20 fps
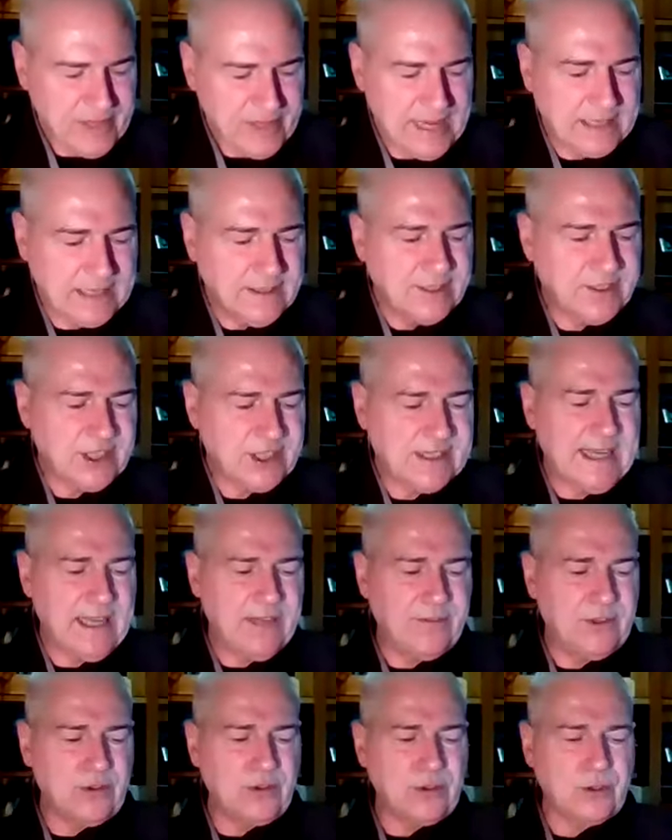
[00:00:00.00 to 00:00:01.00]

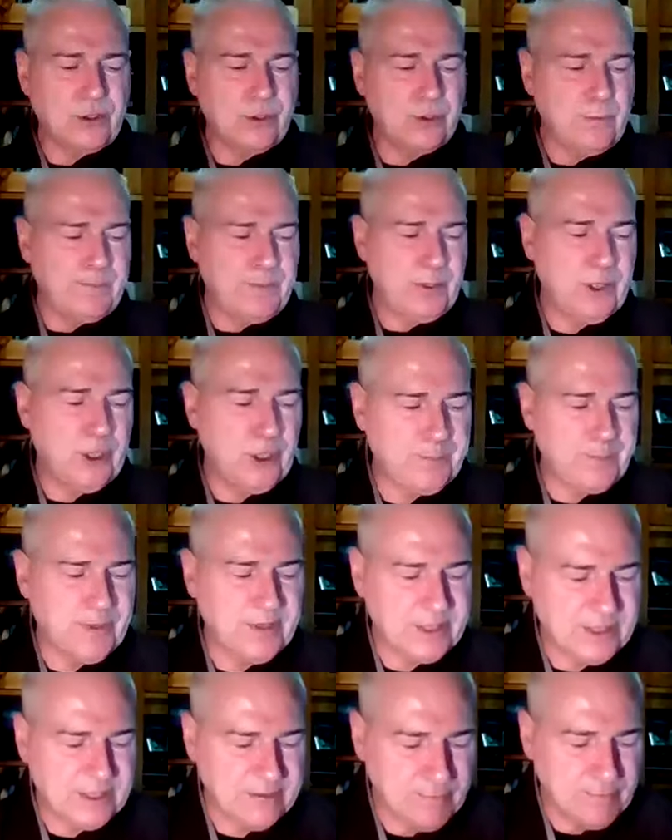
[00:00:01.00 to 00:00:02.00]
understand the true
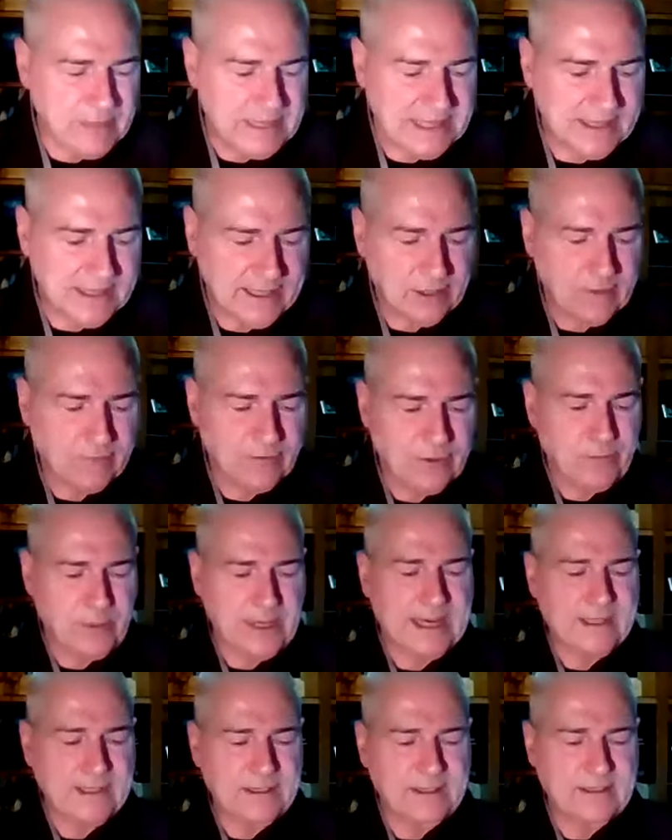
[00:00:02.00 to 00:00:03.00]
purpose and meaning of the
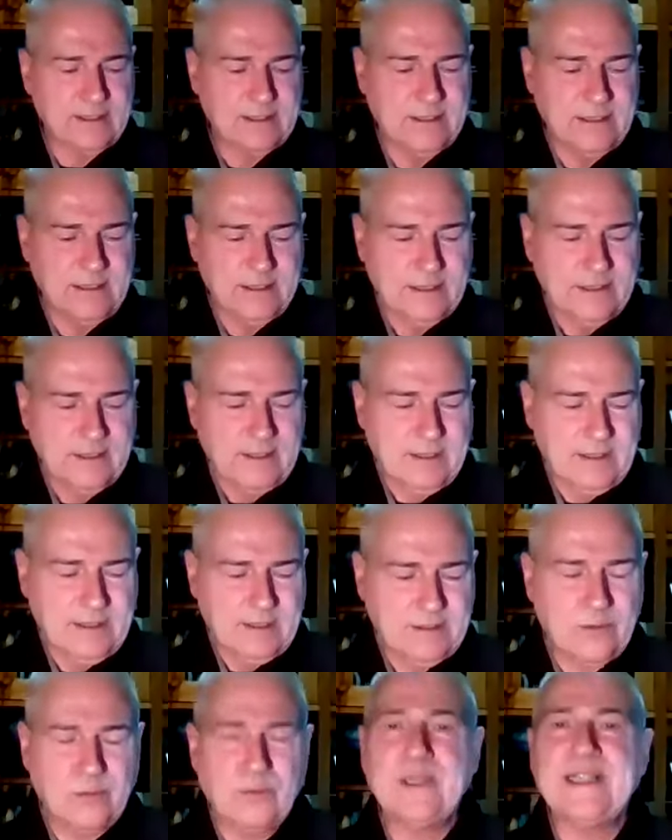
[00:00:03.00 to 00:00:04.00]
practice,
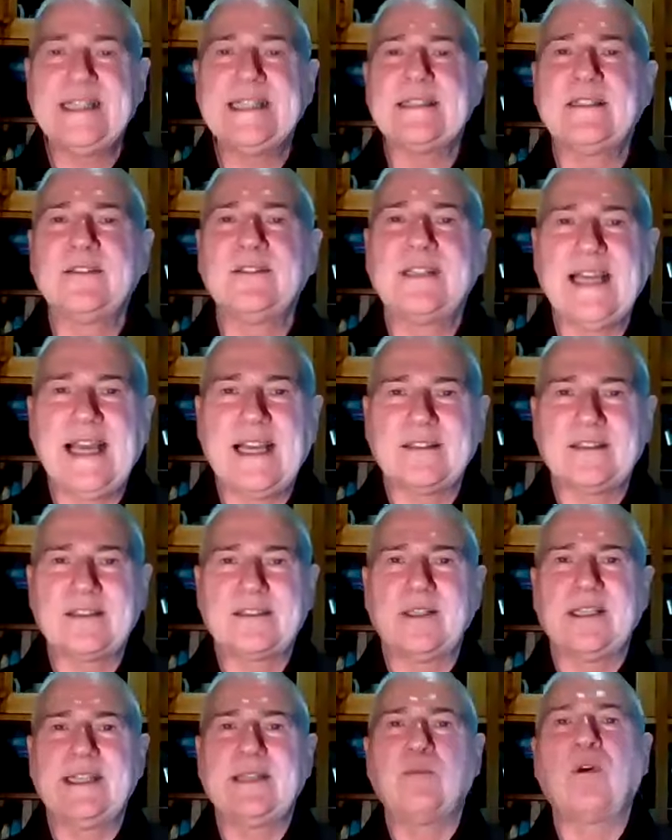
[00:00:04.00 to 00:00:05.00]
the reason
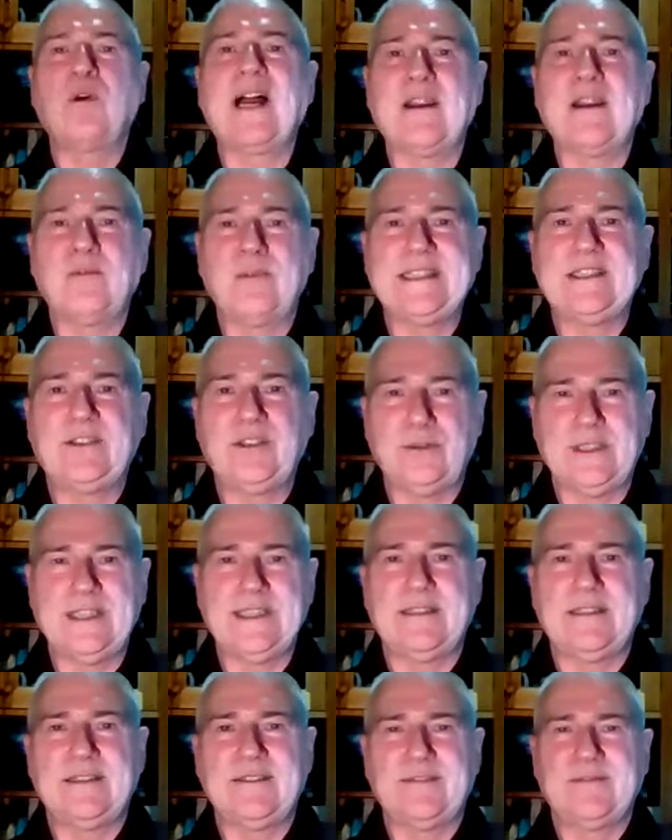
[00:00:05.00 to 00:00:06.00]
actually why we do
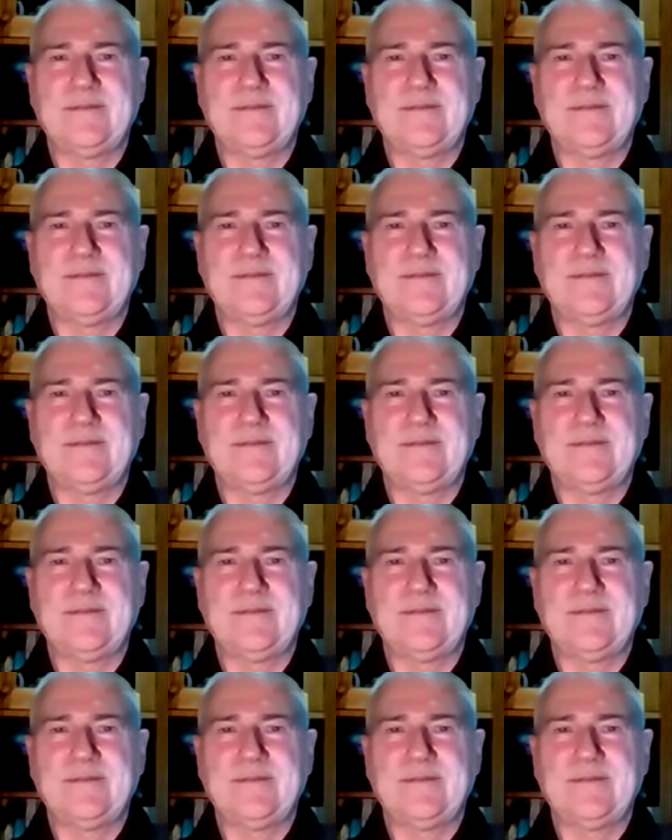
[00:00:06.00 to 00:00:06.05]
it.